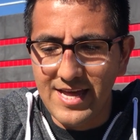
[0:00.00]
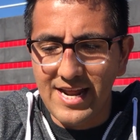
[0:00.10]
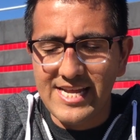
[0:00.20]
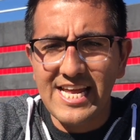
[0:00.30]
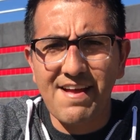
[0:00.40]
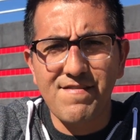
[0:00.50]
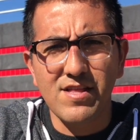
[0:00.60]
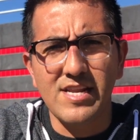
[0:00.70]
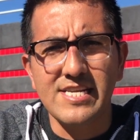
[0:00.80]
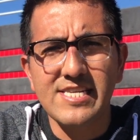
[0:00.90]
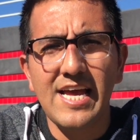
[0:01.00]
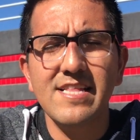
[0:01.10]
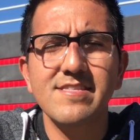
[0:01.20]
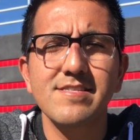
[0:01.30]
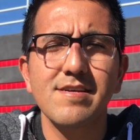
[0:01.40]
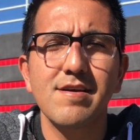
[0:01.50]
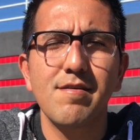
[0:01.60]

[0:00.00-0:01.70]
And again, I feel an intense